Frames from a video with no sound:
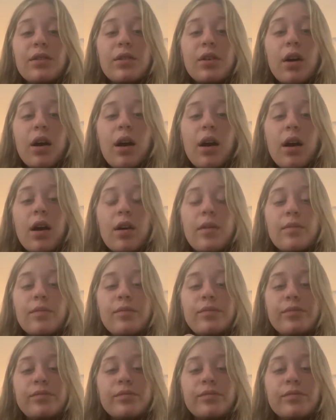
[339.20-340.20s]

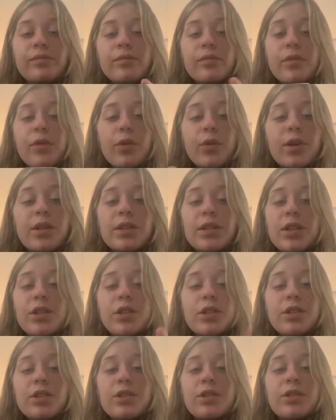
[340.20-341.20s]
3
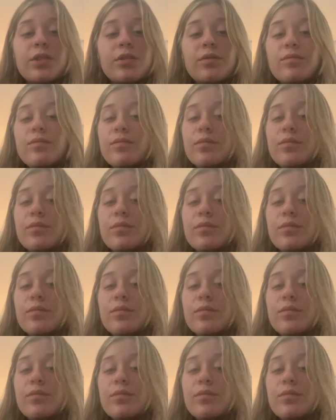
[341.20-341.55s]
stitches